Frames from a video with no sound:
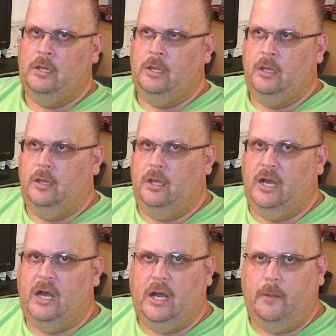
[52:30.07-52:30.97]

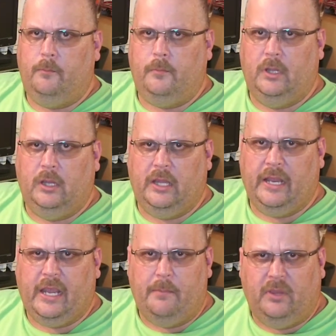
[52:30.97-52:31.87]
Um, like I
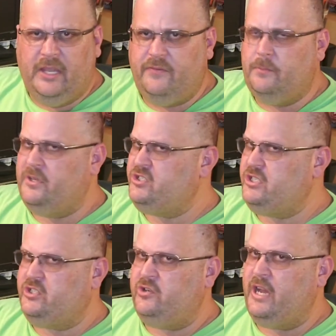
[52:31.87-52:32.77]
believe the business
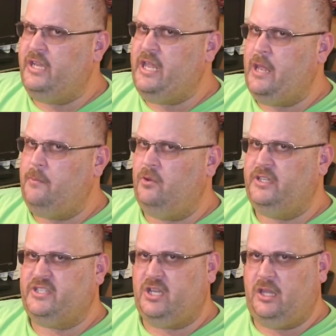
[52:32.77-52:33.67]
grade cable is a
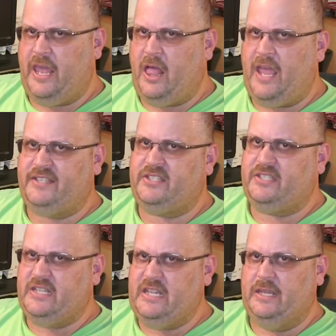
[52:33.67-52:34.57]
class C
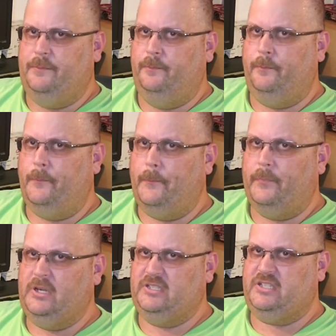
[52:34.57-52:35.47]

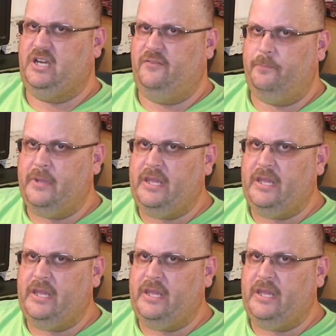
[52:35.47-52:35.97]
instead of B.